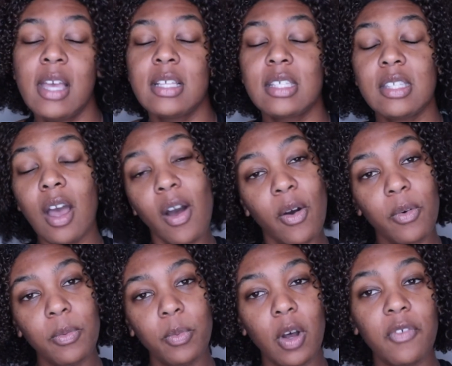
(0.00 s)

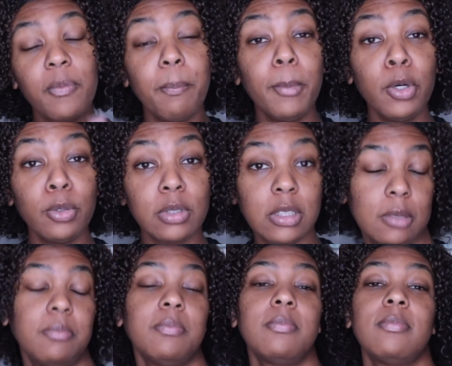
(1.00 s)
So, well, mousse.
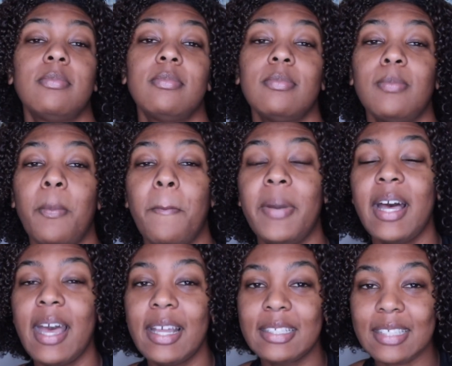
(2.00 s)

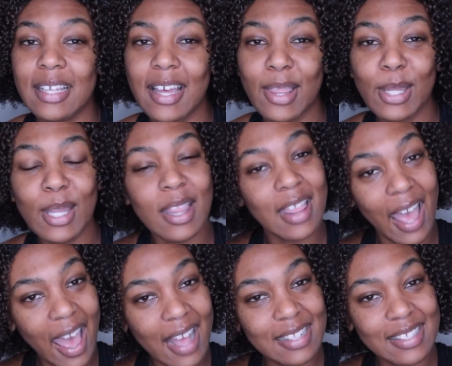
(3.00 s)
But other than
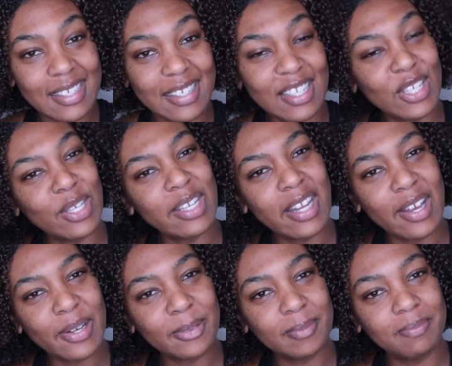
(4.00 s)
that, you
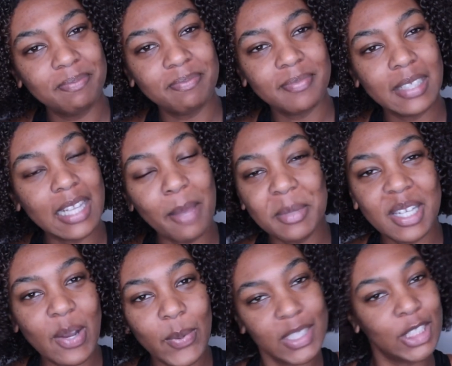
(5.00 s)
know, let me
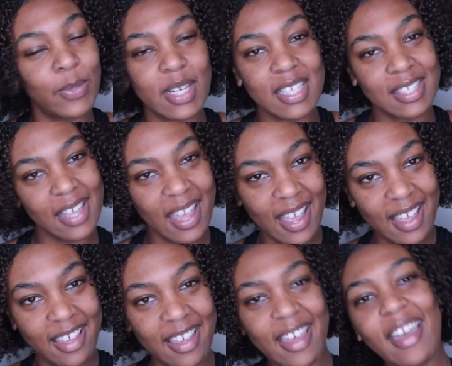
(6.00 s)
know what you want to see,
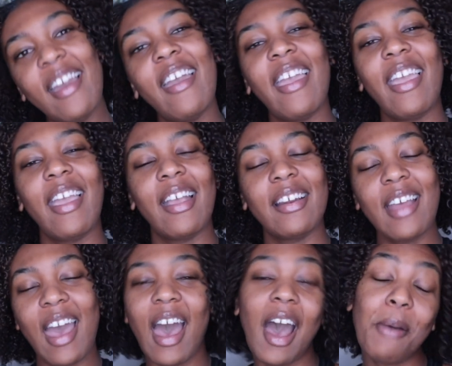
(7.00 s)

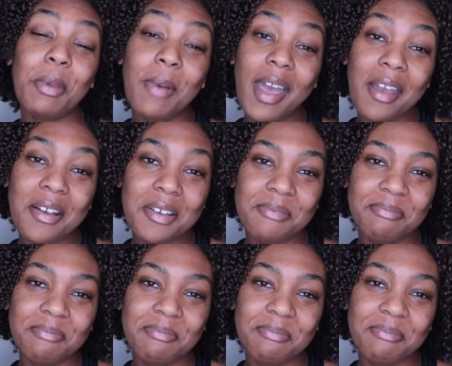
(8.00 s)
and I'll be back.